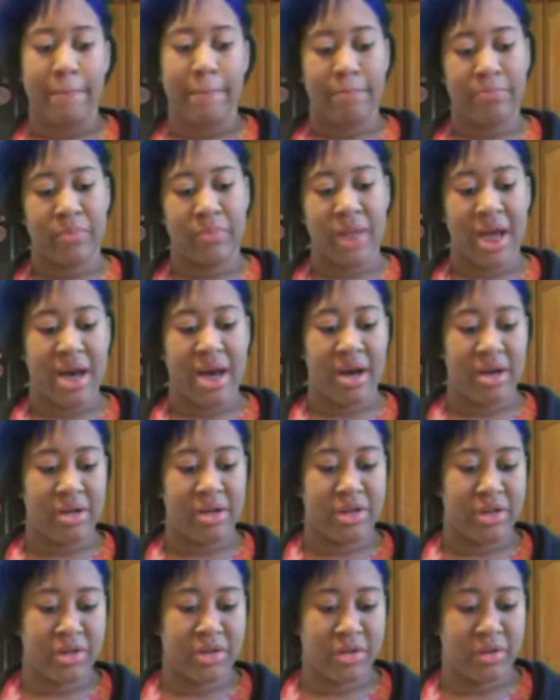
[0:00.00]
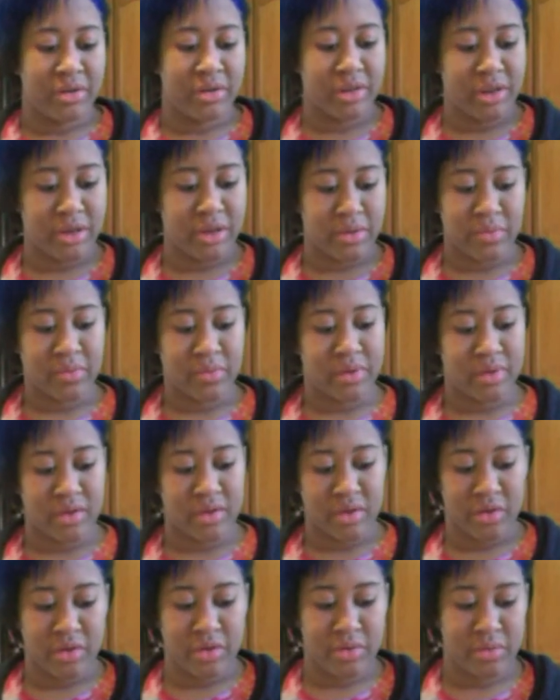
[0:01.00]
Now you're going to want
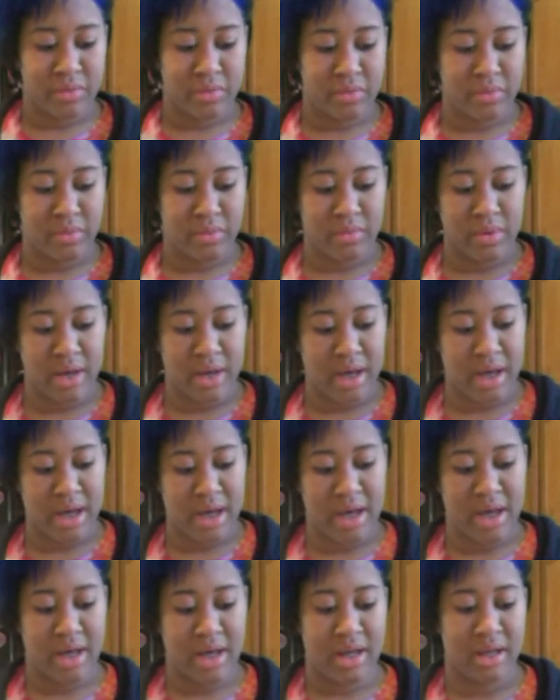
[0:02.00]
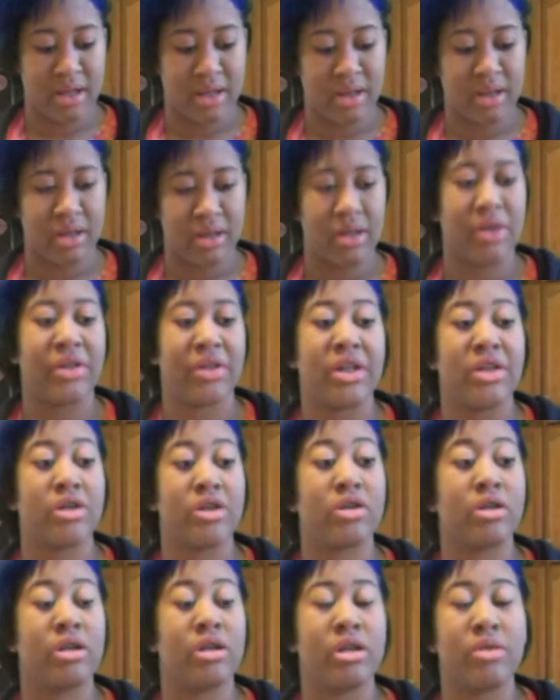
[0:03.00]
to add, you're
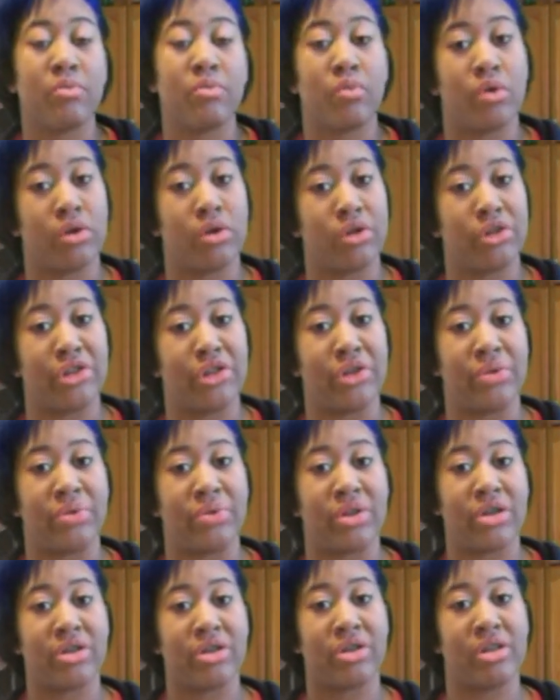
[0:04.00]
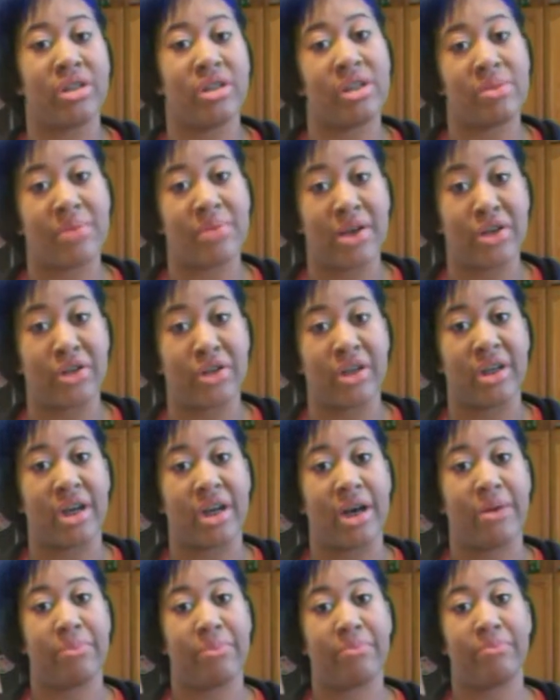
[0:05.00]
going to need water too, so you're going to need a measuring
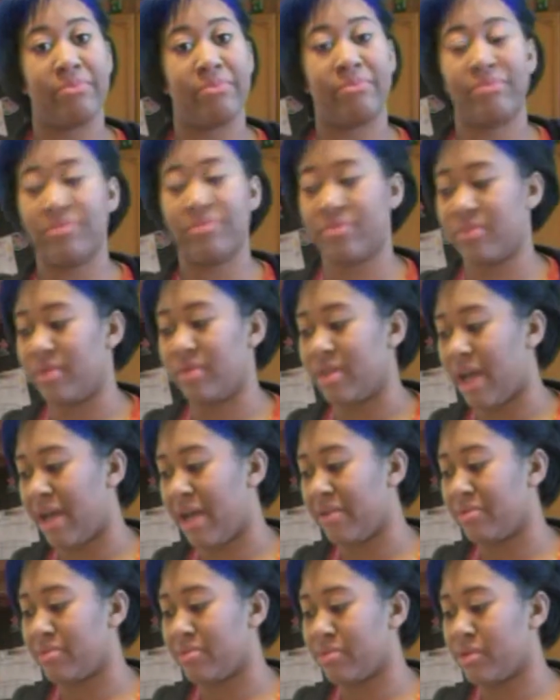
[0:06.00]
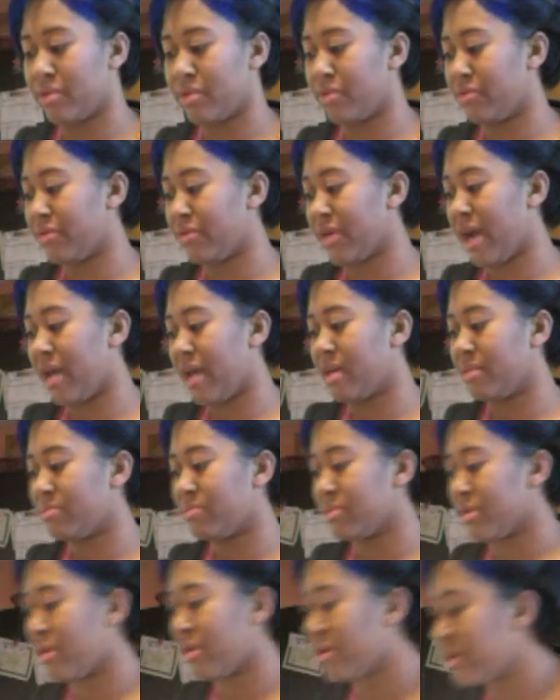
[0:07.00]
cup. I totally forgot, I'm
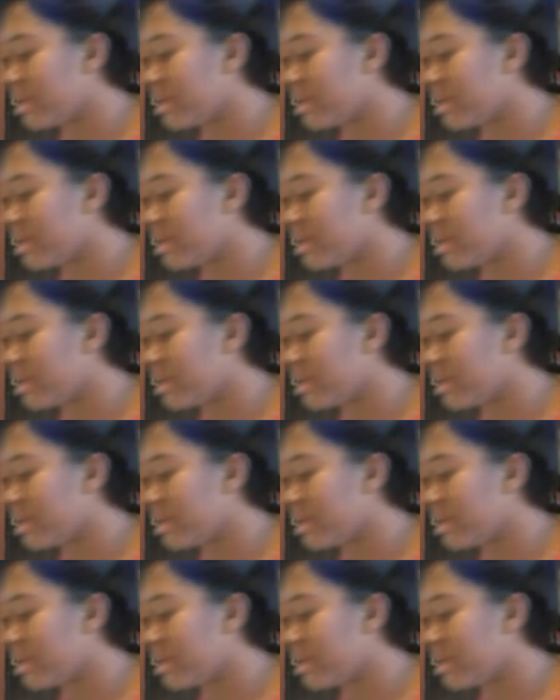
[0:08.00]
sorry.